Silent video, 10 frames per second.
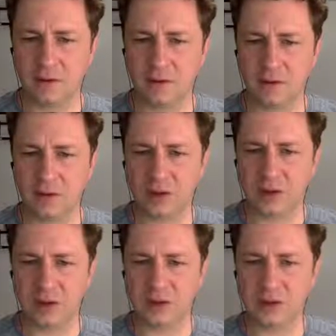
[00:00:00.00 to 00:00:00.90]
then we
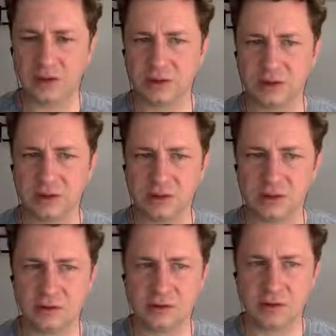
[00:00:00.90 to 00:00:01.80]
can actually
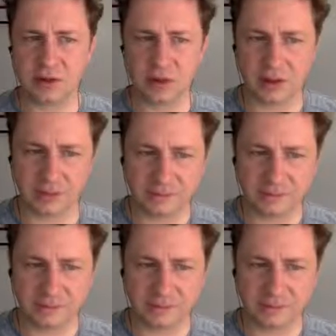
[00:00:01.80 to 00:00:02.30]
start cutting.